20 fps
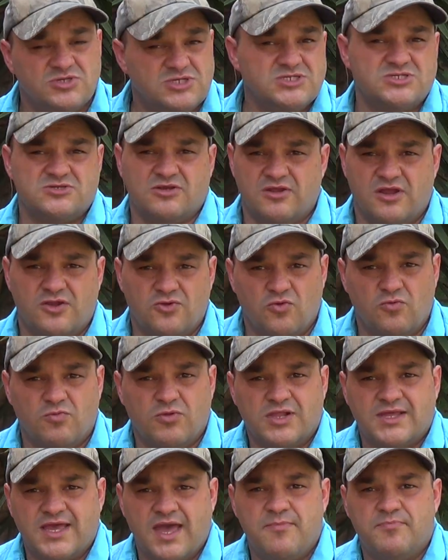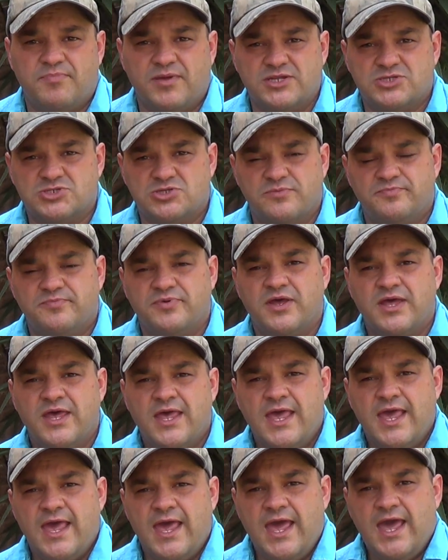just on a normal camping trip.
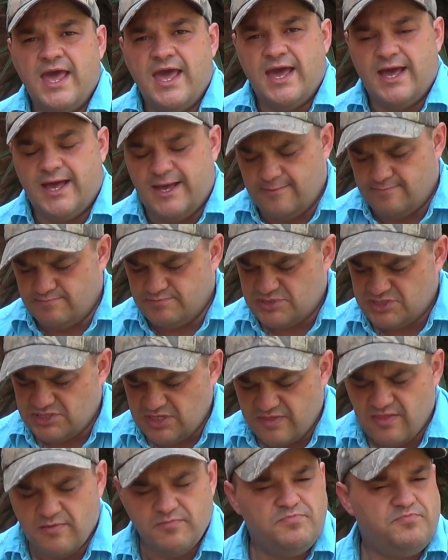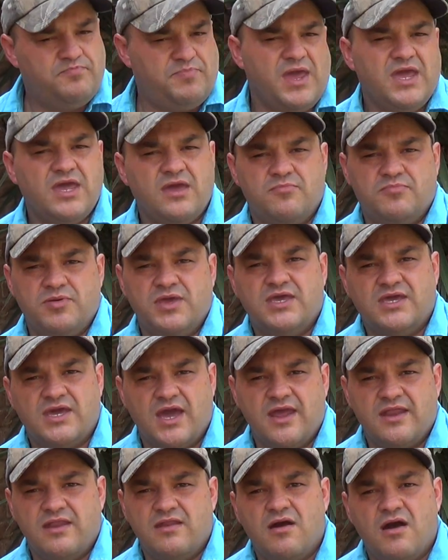So the Becker
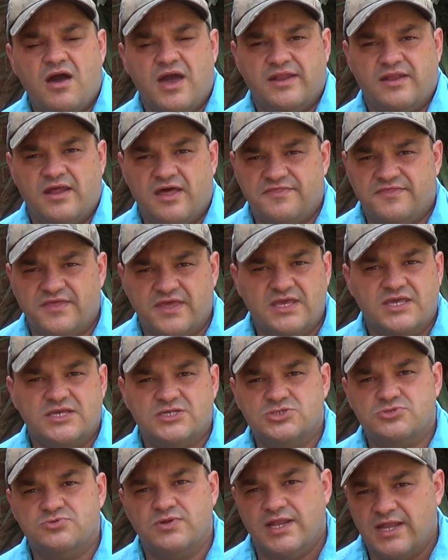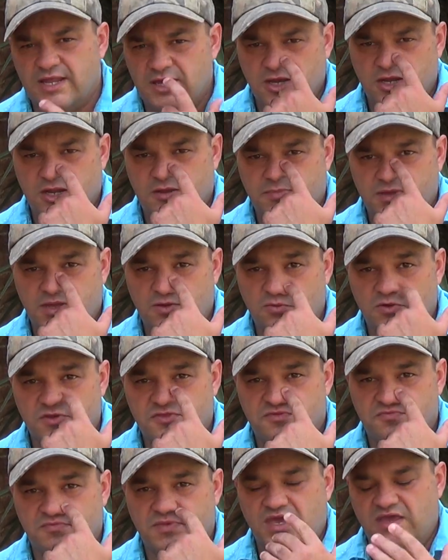BK9 I think is really going to be
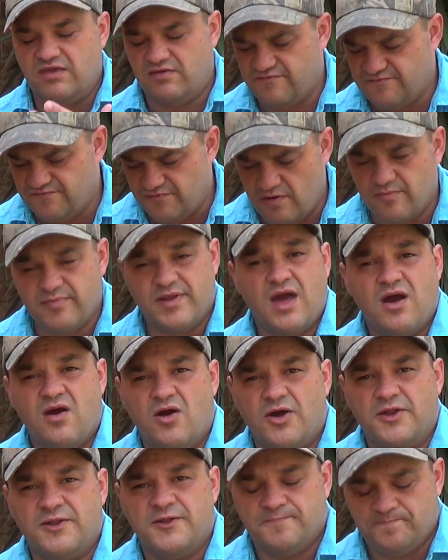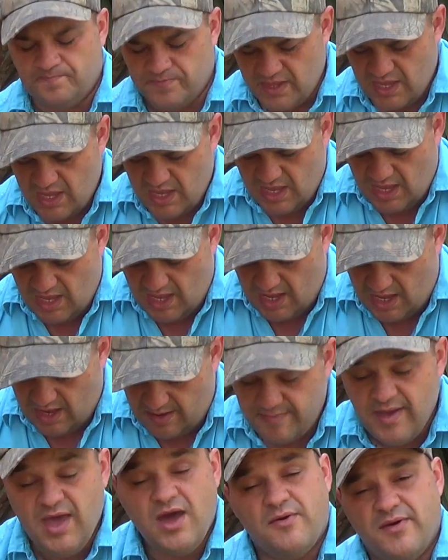with me from now on.
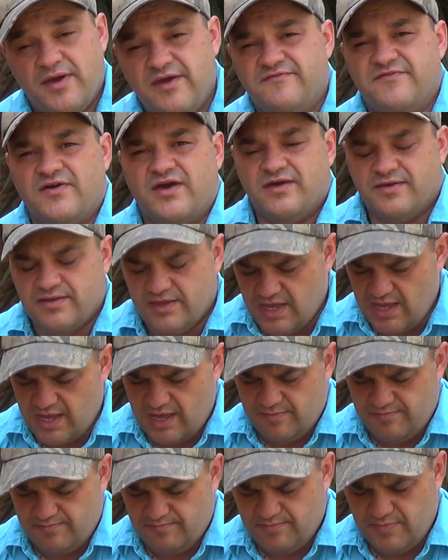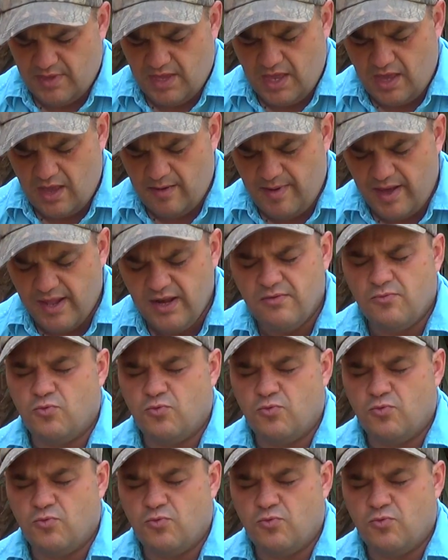However, about a